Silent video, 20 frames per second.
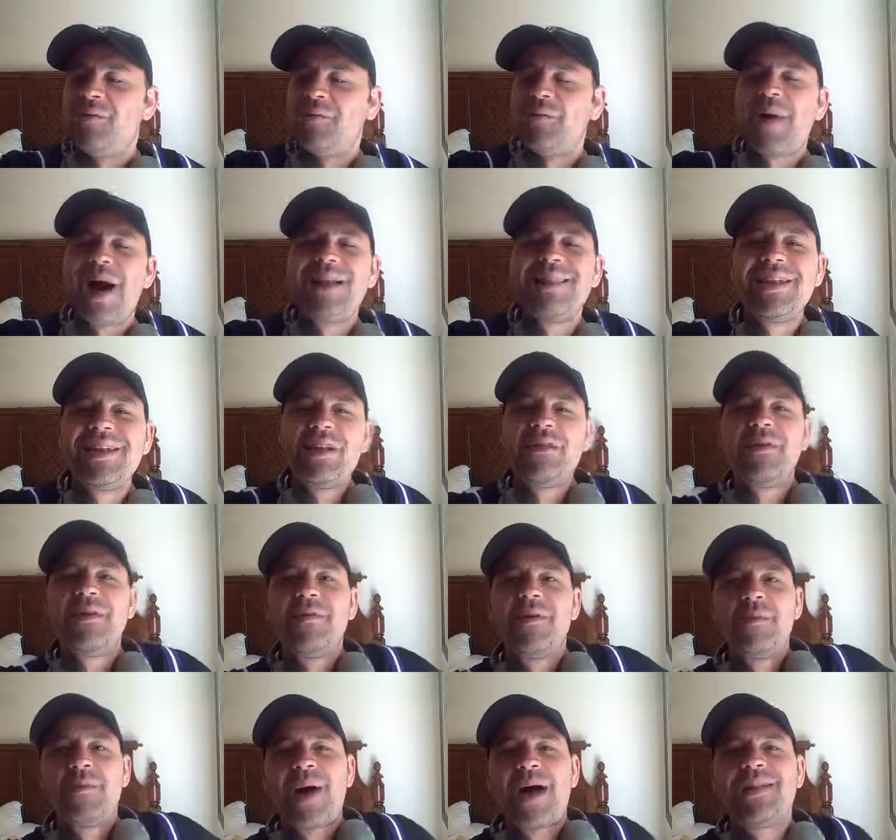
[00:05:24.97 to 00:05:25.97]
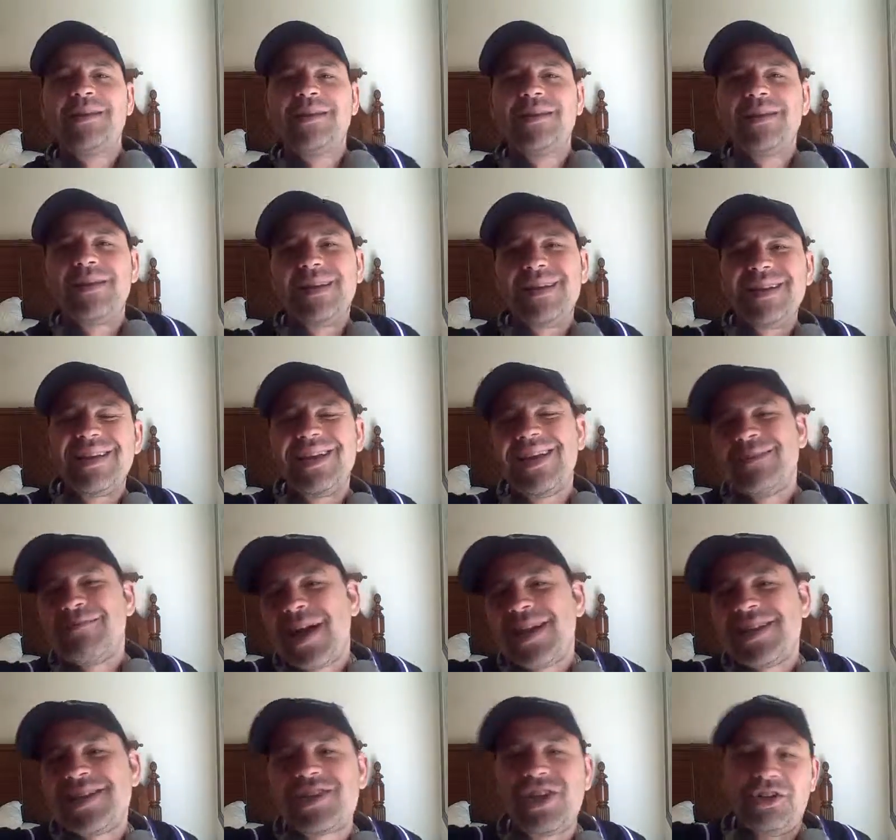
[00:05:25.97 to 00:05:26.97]

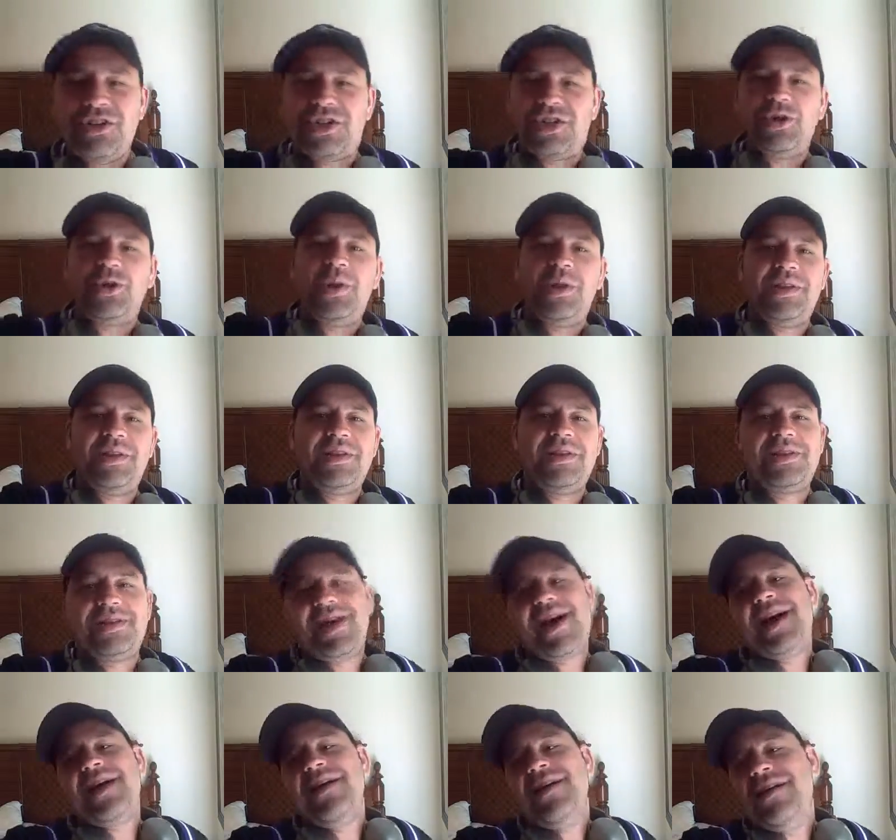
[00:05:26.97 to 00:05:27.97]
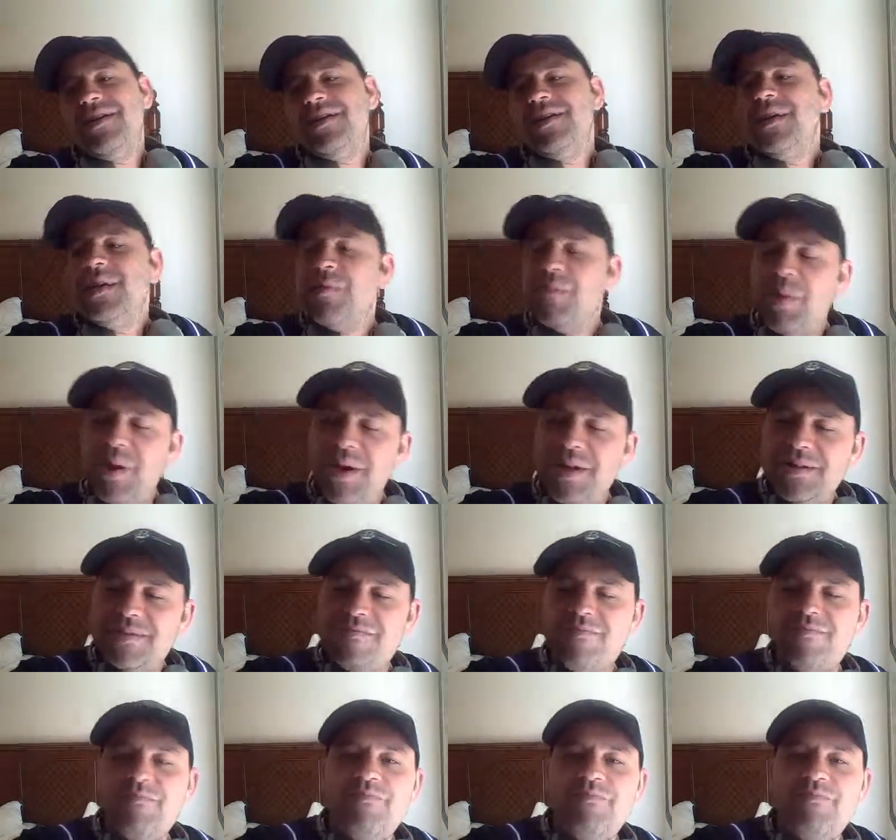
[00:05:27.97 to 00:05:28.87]
My son's taller than this guy, but,